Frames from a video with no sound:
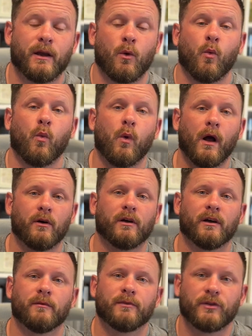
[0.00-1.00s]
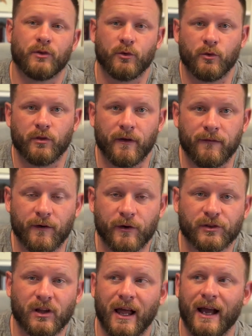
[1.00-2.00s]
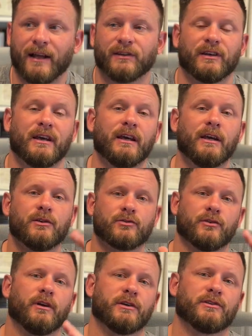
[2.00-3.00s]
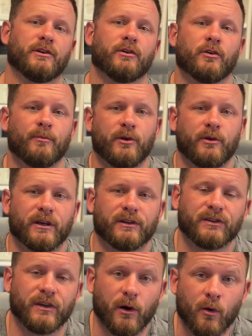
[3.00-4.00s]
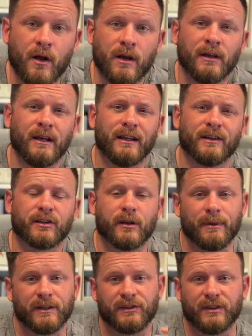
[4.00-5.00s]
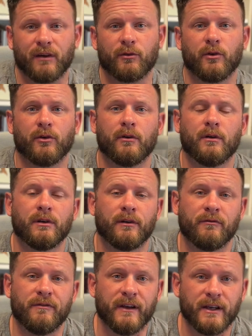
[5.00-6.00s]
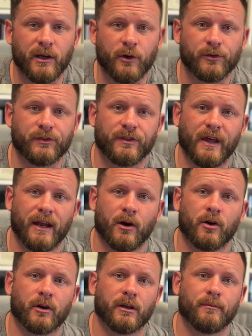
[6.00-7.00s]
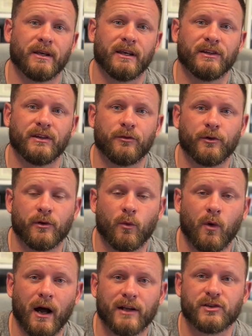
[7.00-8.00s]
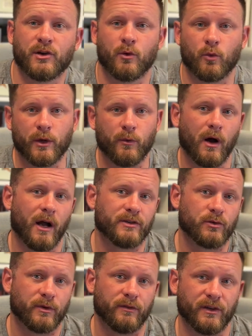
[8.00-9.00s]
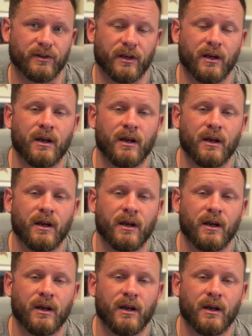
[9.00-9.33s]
welcome to the first class, Introduction to Hermeneutics. So this is going to be several videos that are going to be easy for you to watch, rewatch, revisit,